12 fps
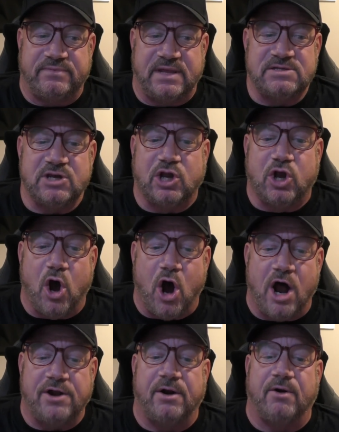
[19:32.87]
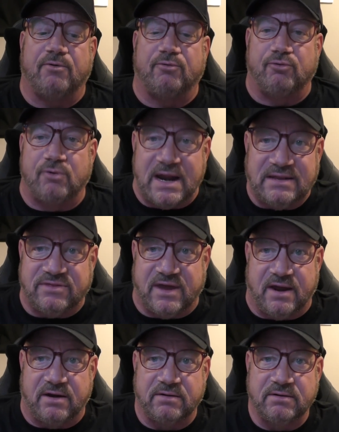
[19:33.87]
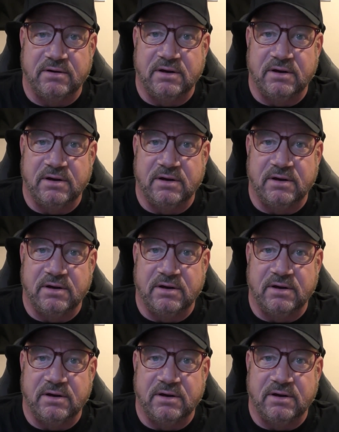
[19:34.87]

There's a guard right there.